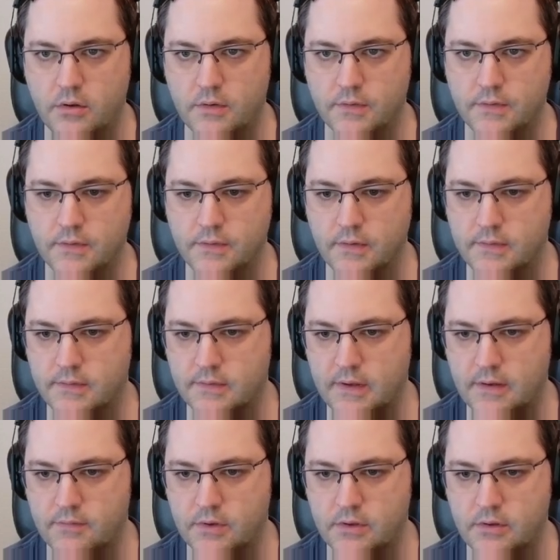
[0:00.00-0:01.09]
This is a
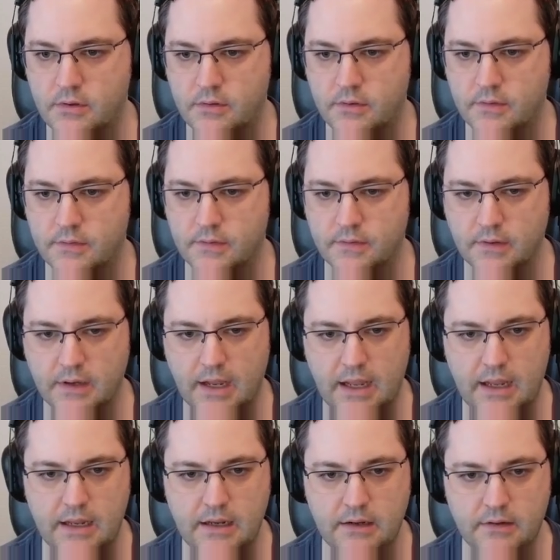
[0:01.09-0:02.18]
7, this is an
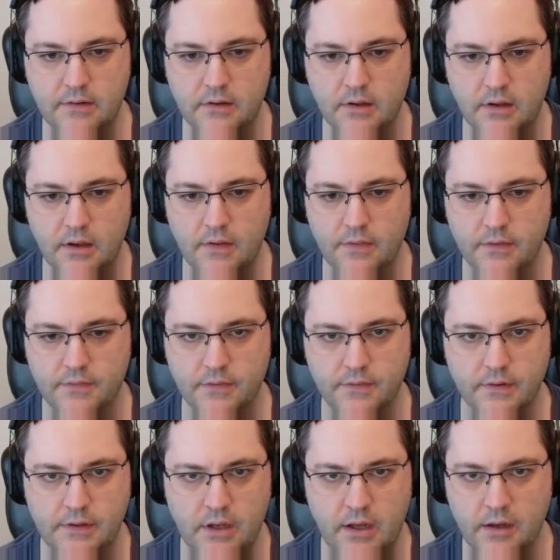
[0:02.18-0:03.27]
8, and this
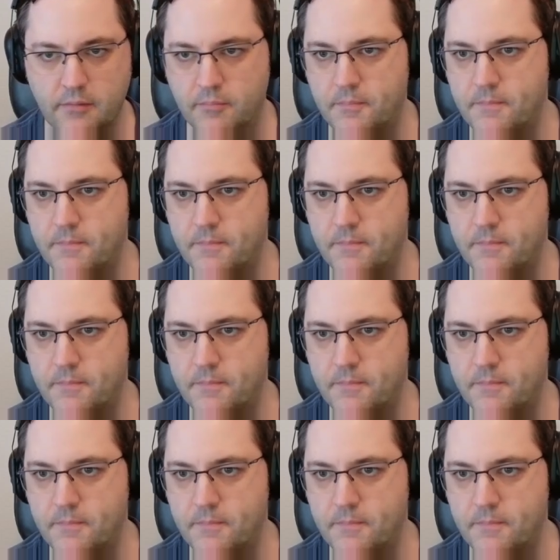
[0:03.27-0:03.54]
is a 9.